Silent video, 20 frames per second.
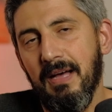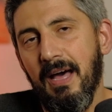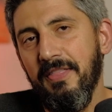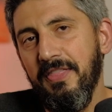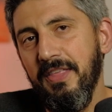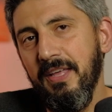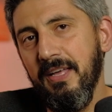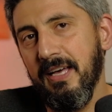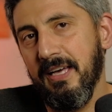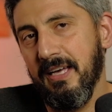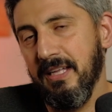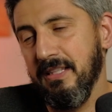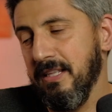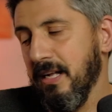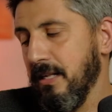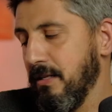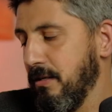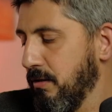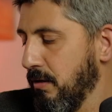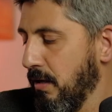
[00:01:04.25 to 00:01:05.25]
I can
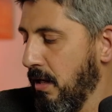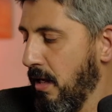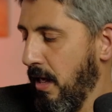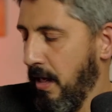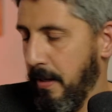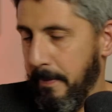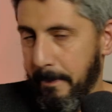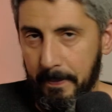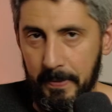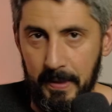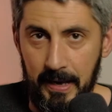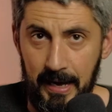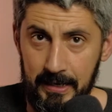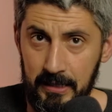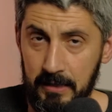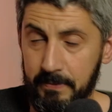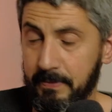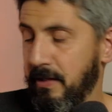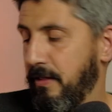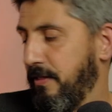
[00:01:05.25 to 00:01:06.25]
tell you a
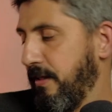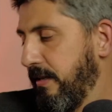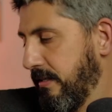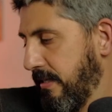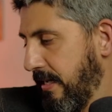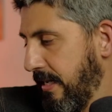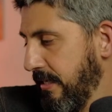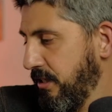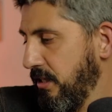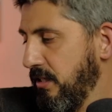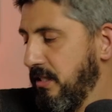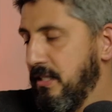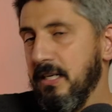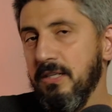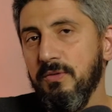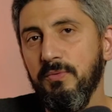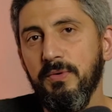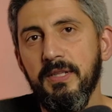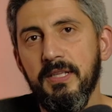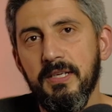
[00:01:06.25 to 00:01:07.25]
little bit of things. Let's just
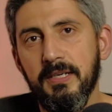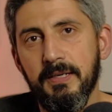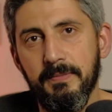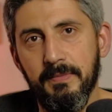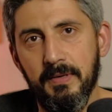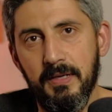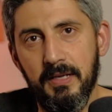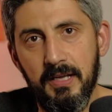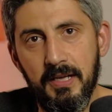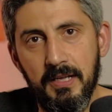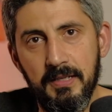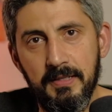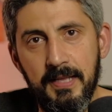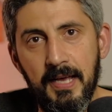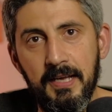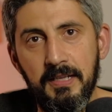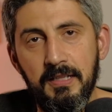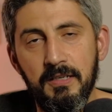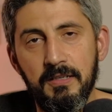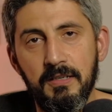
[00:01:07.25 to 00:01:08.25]
start with the
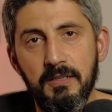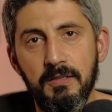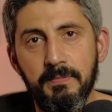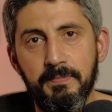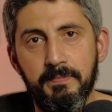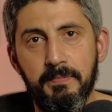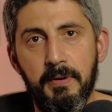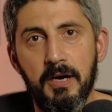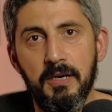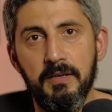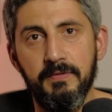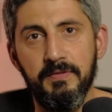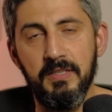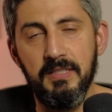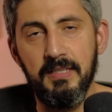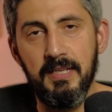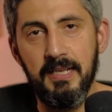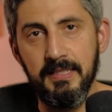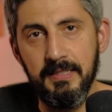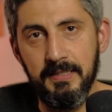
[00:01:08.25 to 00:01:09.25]
technical part of
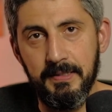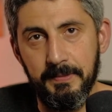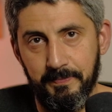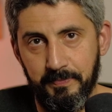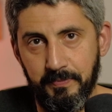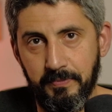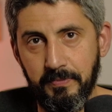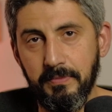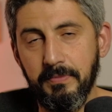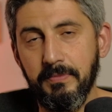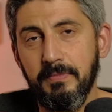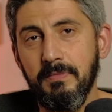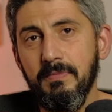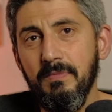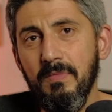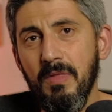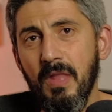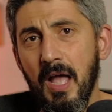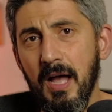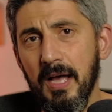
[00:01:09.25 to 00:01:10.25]
this lens.
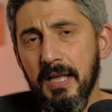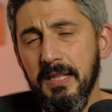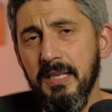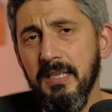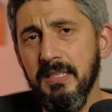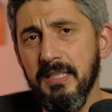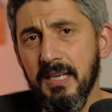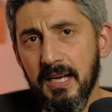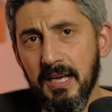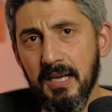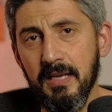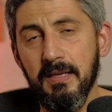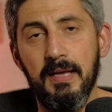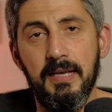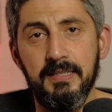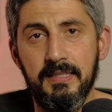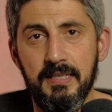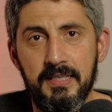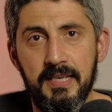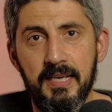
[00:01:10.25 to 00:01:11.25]
It is,
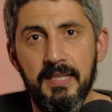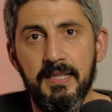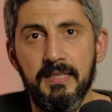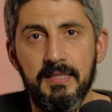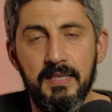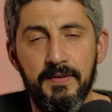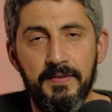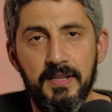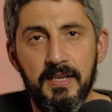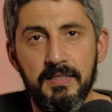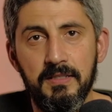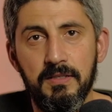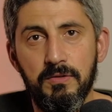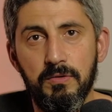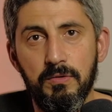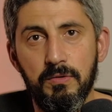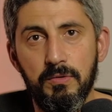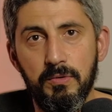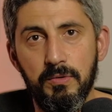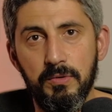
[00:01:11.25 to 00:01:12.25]
as I said, the 700
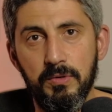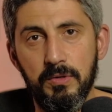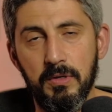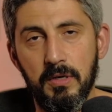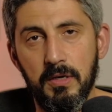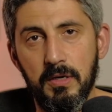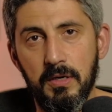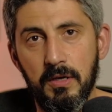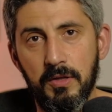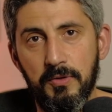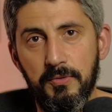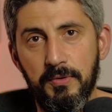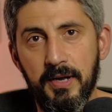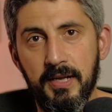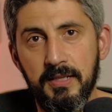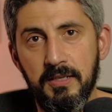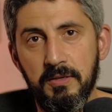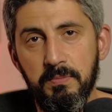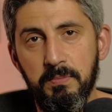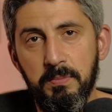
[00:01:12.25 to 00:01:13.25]
to
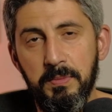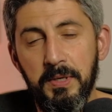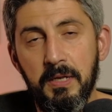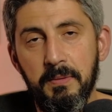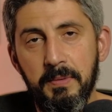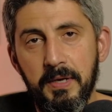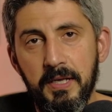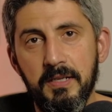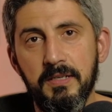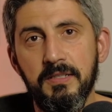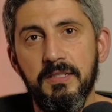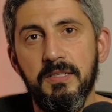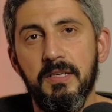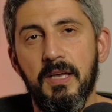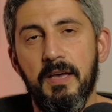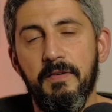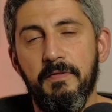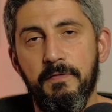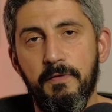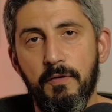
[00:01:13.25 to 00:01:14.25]
300 millimeters
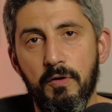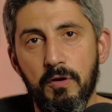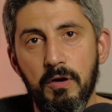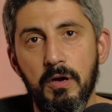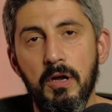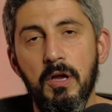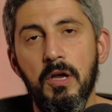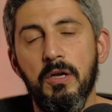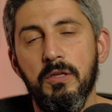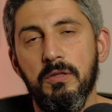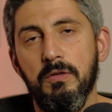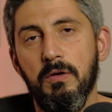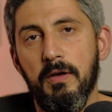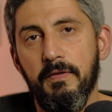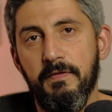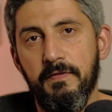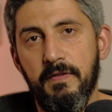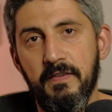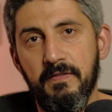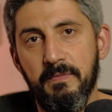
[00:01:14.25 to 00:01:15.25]
f4 to
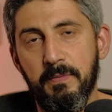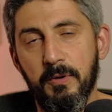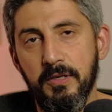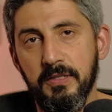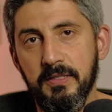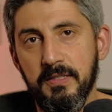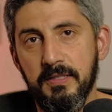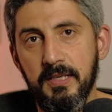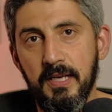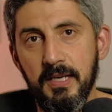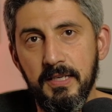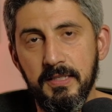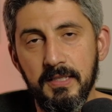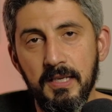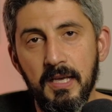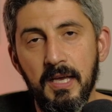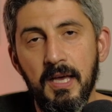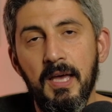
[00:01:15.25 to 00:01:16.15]
f5.6.